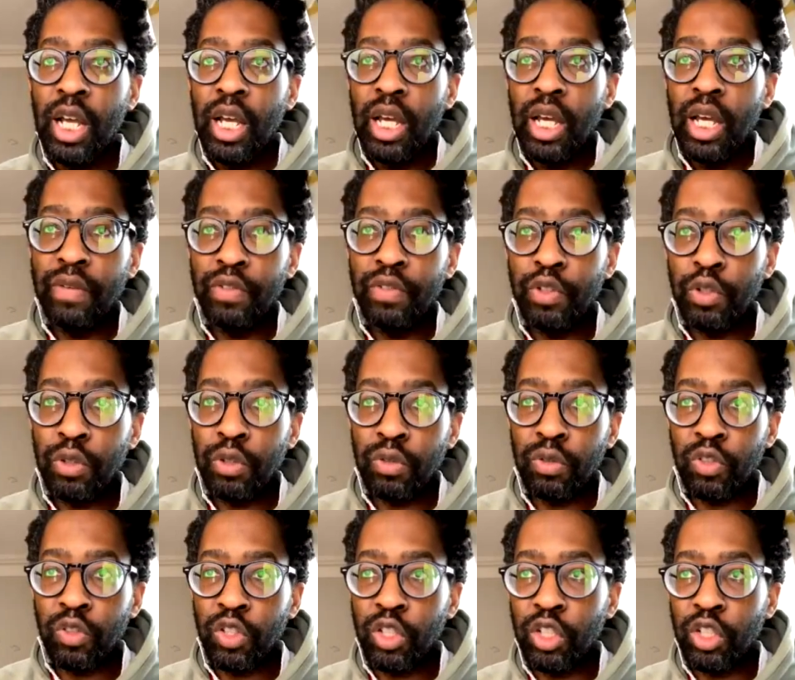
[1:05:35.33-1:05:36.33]
If you're doing a
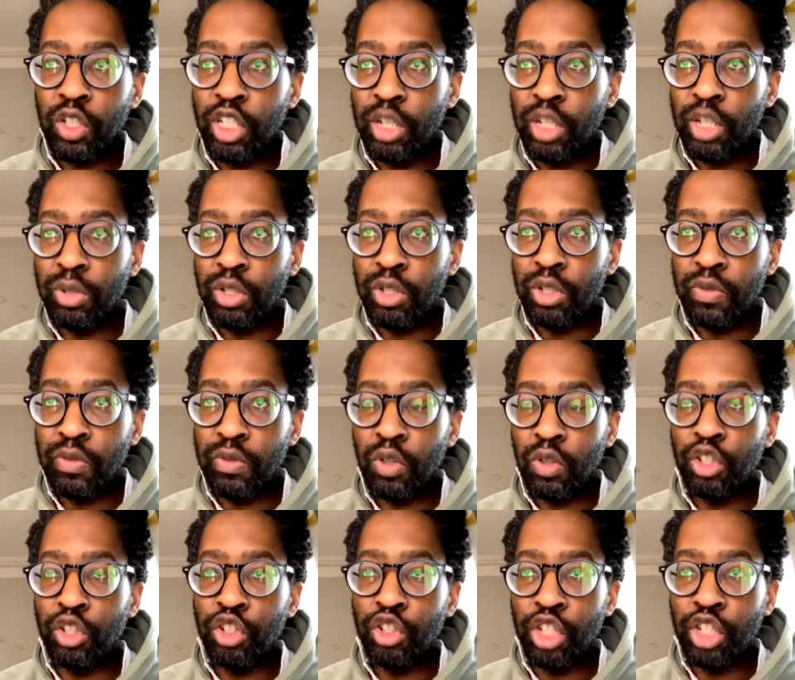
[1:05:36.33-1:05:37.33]
research year because you've
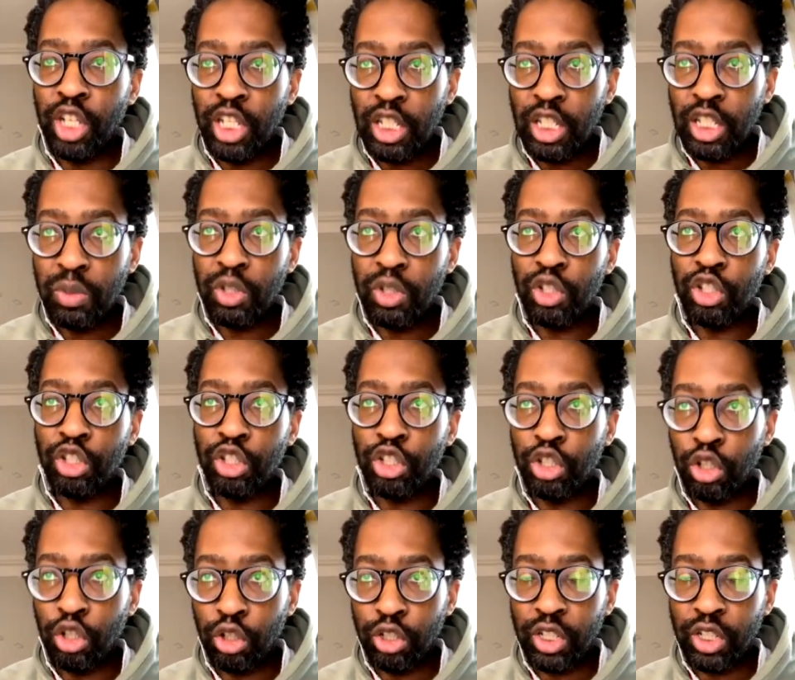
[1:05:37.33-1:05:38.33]
got a genuine
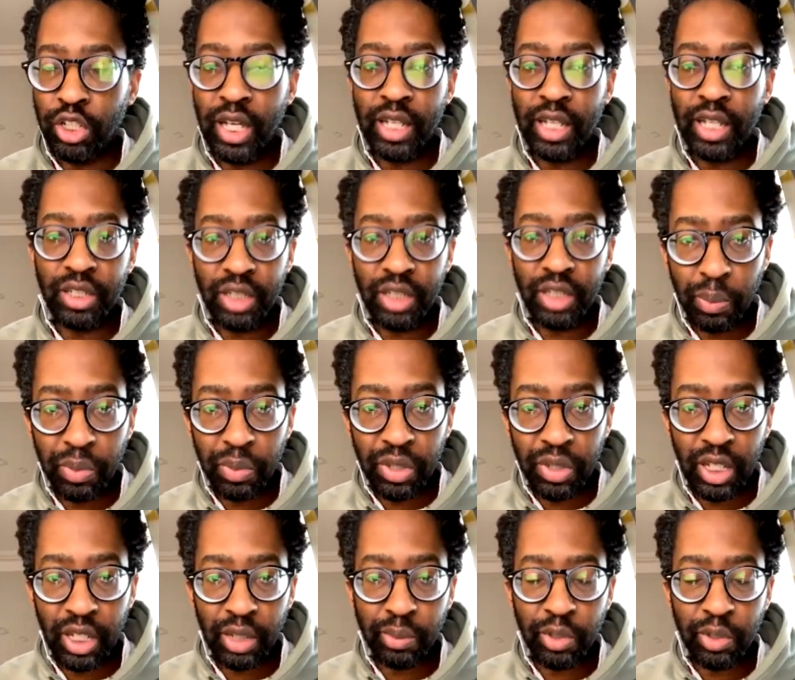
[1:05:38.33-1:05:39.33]
shot at
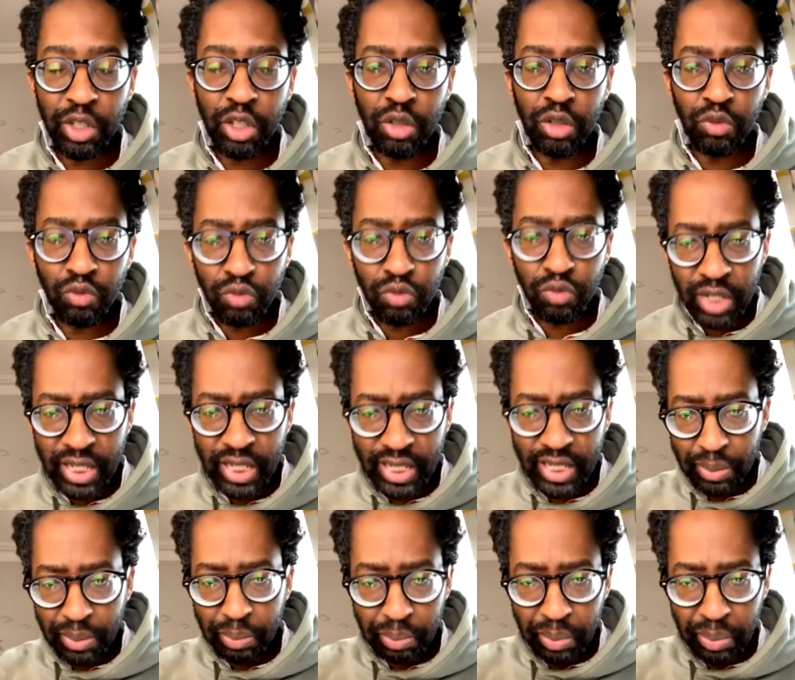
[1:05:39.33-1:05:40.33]
something which can
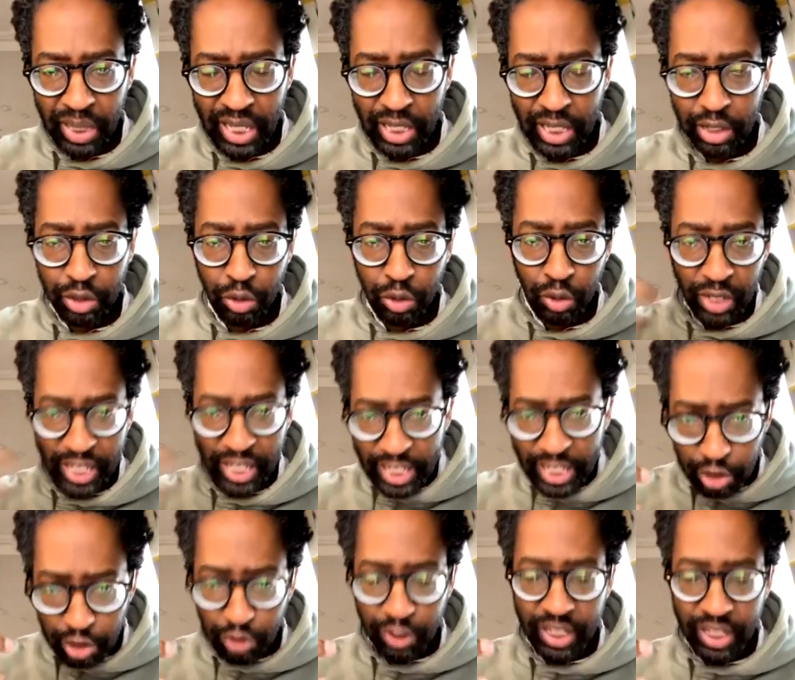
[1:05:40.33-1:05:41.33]
really pique your
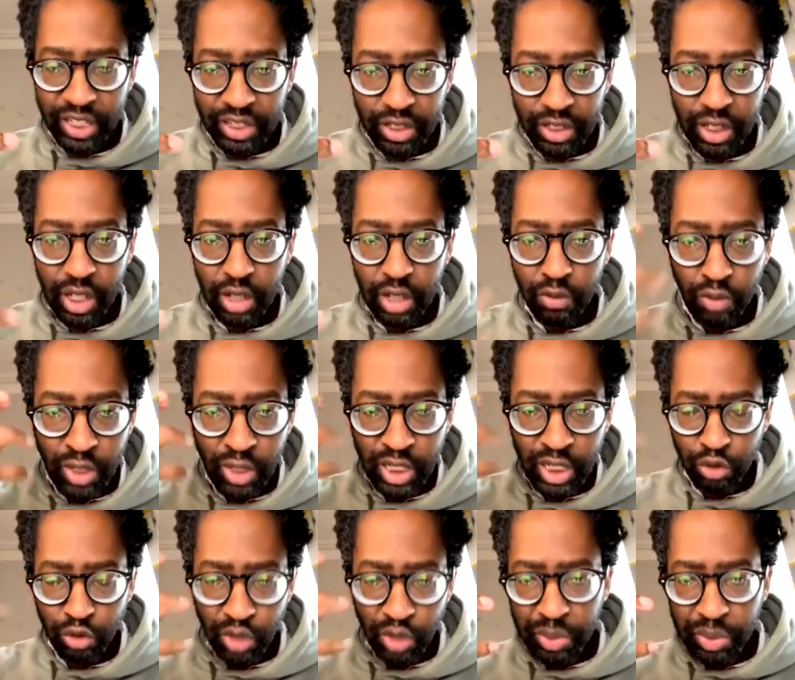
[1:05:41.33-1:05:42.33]
interest, really
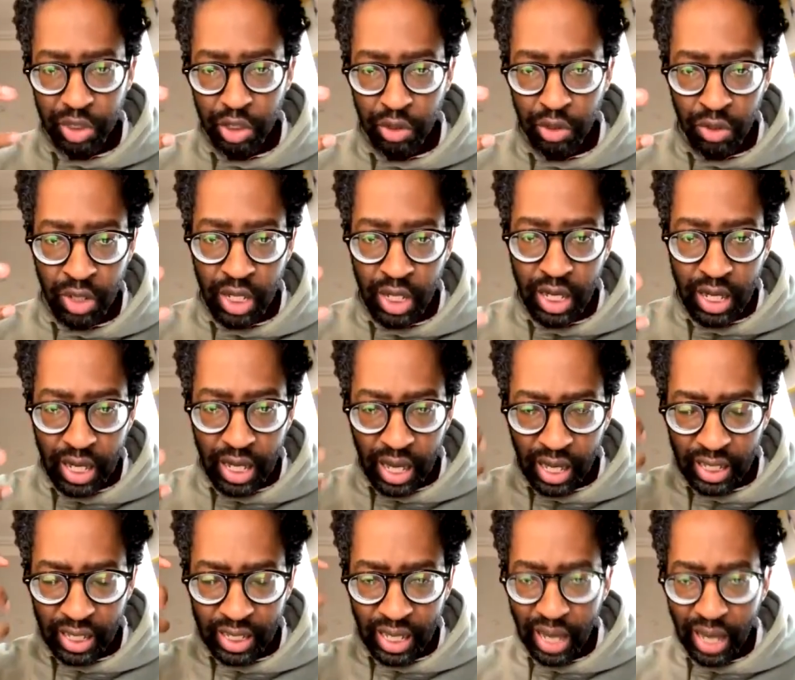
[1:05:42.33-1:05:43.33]
grips you
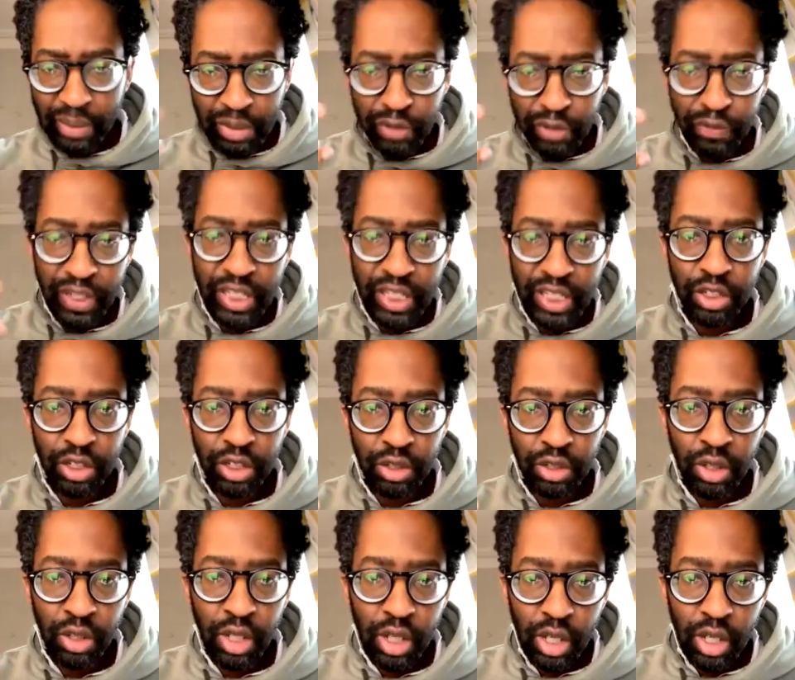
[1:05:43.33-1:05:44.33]
and captivates you
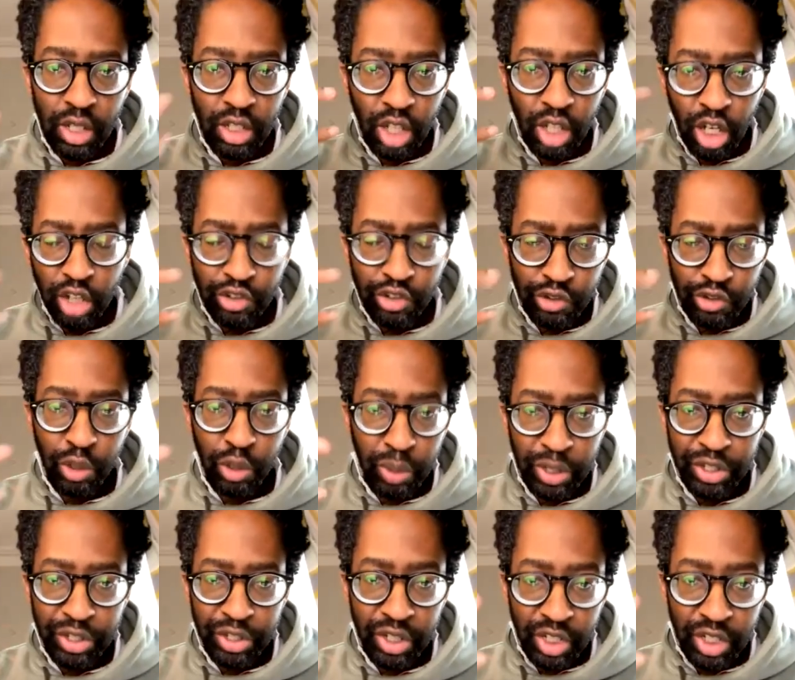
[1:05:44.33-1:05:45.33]
to answer a
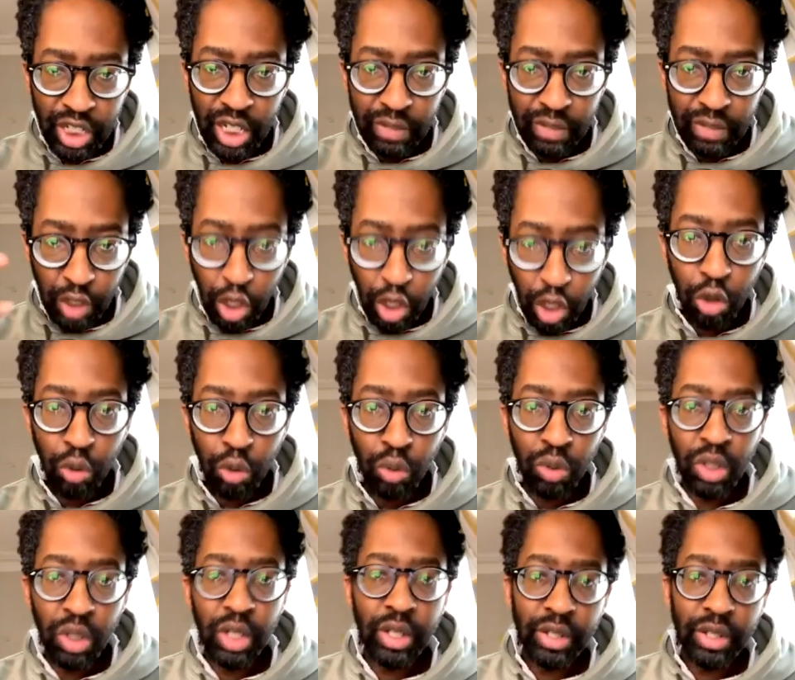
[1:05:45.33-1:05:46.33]
question and achieve a goal,
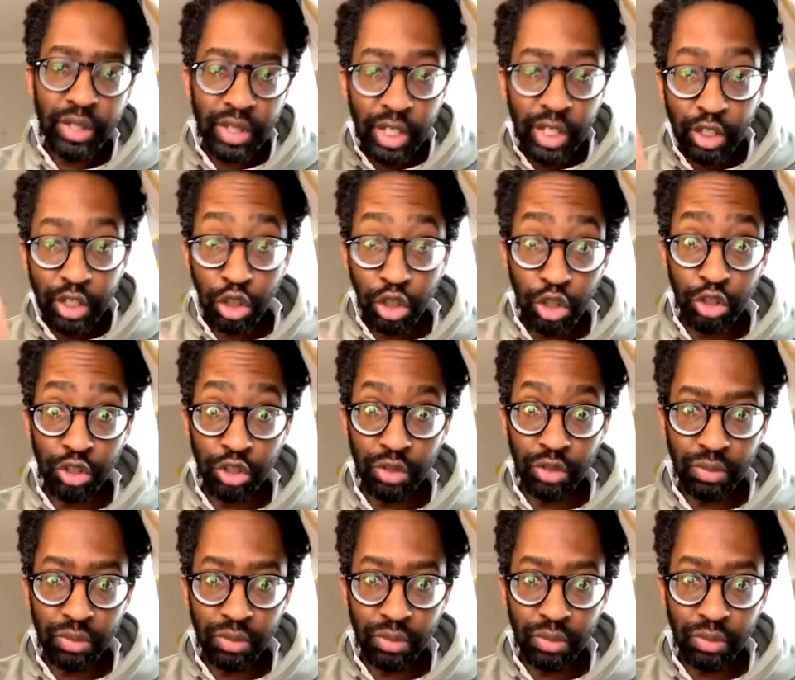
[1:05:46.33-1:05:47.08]
that's good.